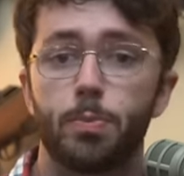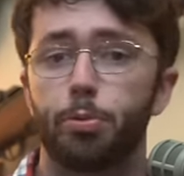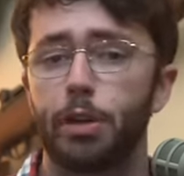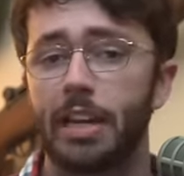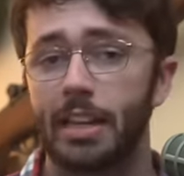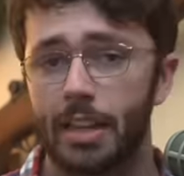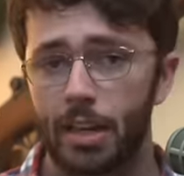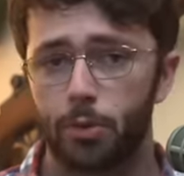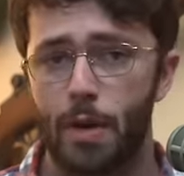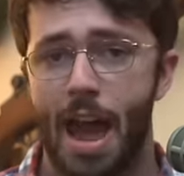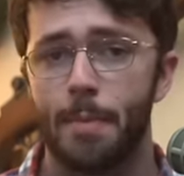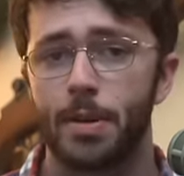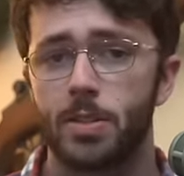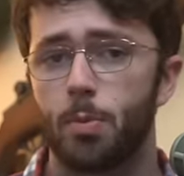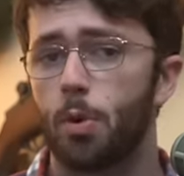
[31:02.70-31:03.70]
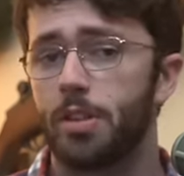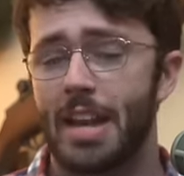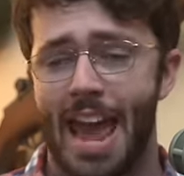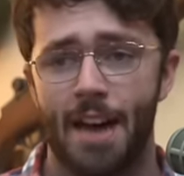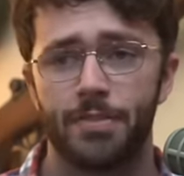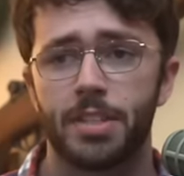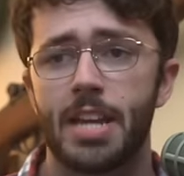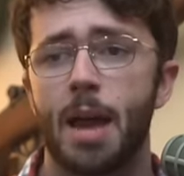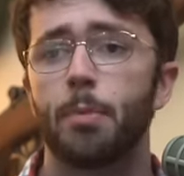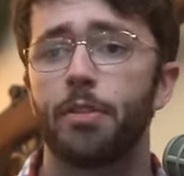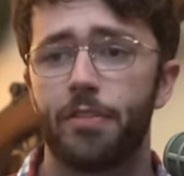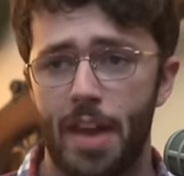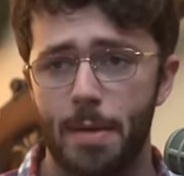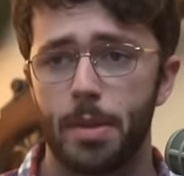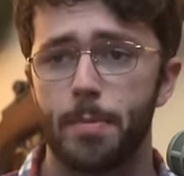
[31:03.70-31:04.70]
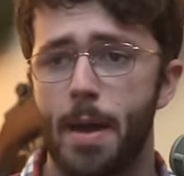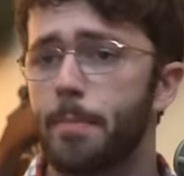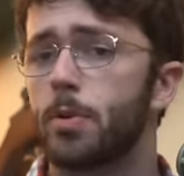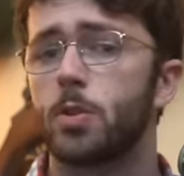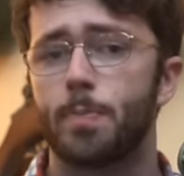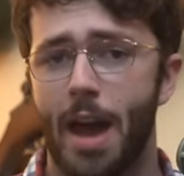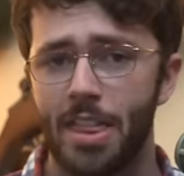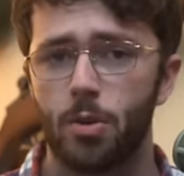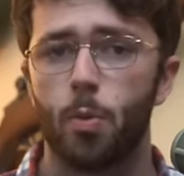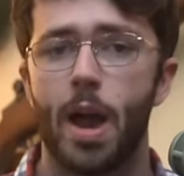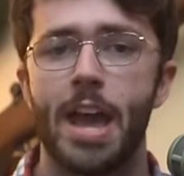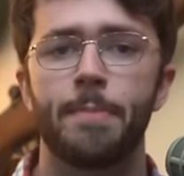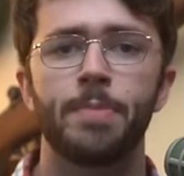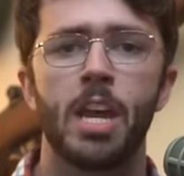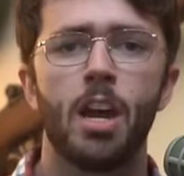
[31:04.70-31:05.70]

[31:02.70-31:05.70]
breeding like rabbits more than half the time with family members, by the way.